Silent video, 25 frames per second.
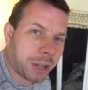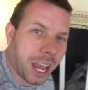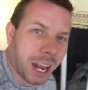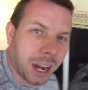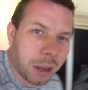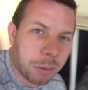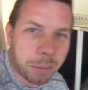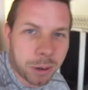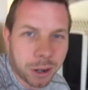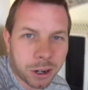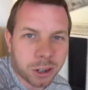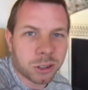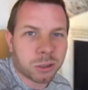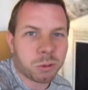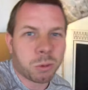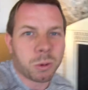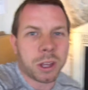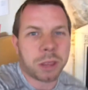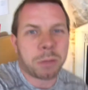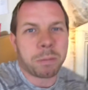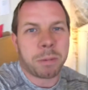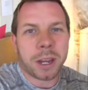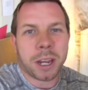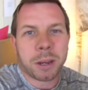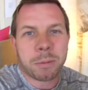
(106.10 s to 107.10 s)
Caleb Pierce
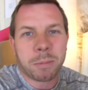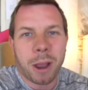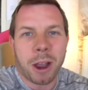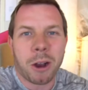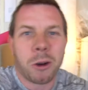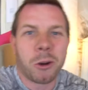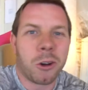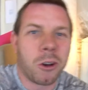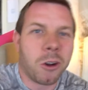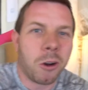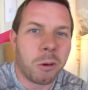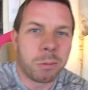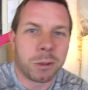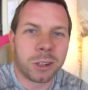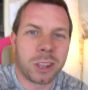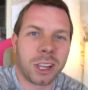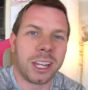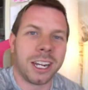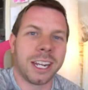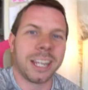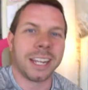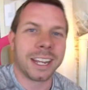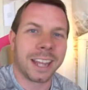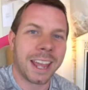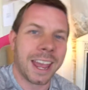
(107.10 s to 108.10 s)
with Pink Power Home
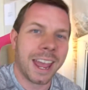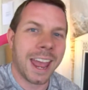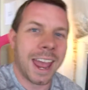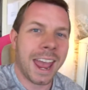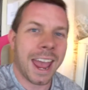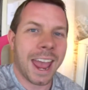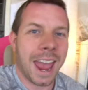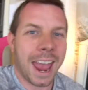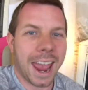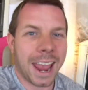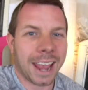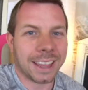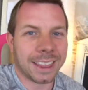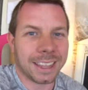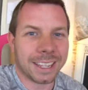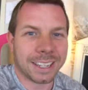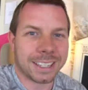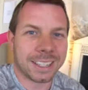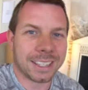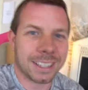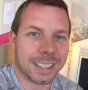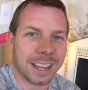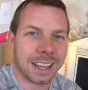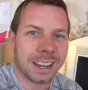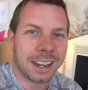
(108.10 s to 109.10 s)
Cleaning, and
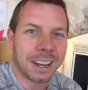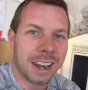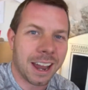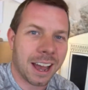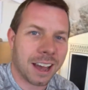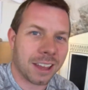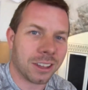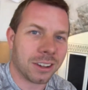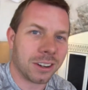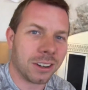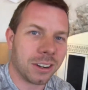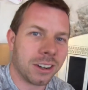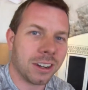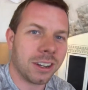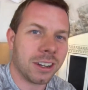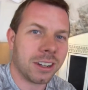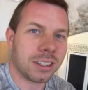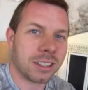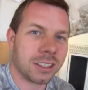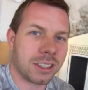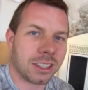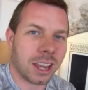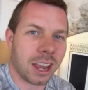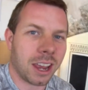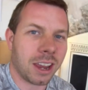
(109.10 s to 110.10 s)
this is another
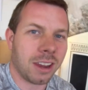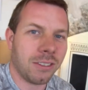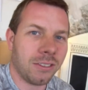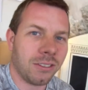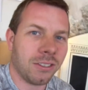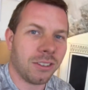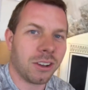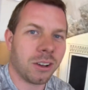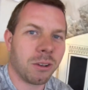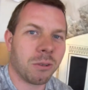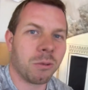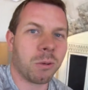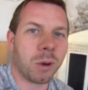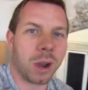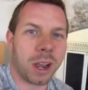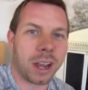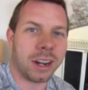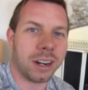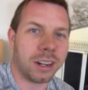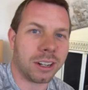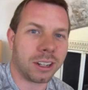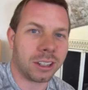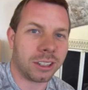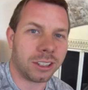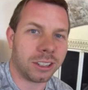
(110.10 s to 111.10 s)
safe way
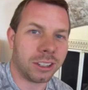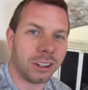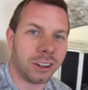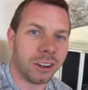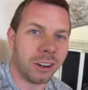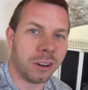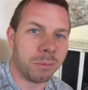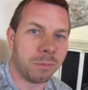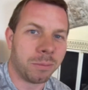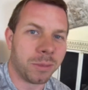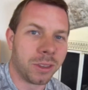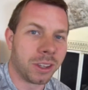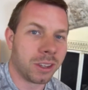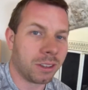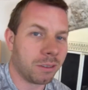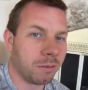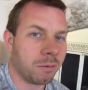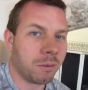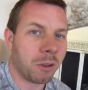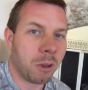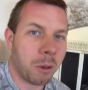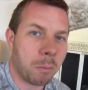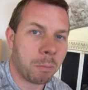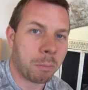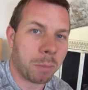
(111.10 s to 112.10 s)
to clean your home.
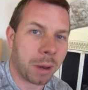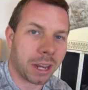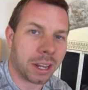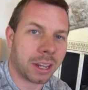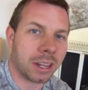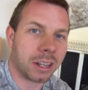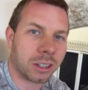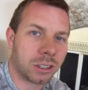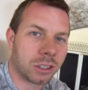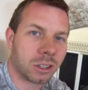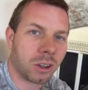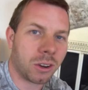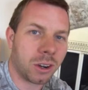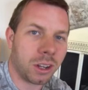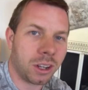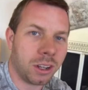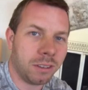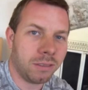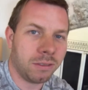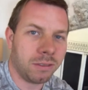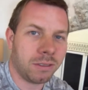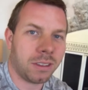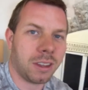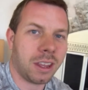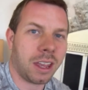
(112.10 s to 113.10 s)
Baking soda
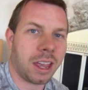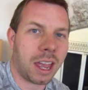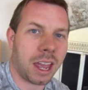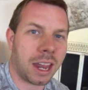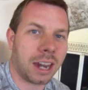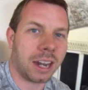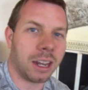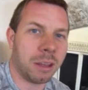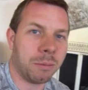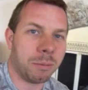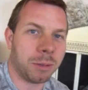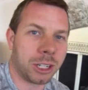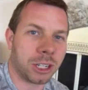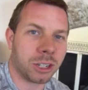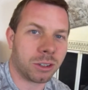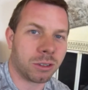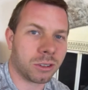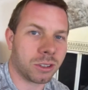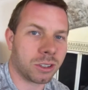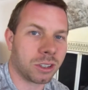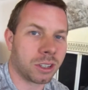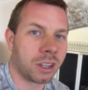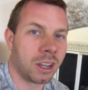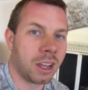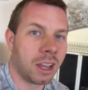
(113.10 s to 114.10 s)
and lemon
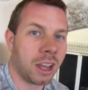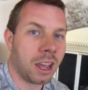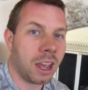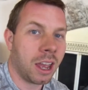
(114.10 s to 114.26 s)
juice.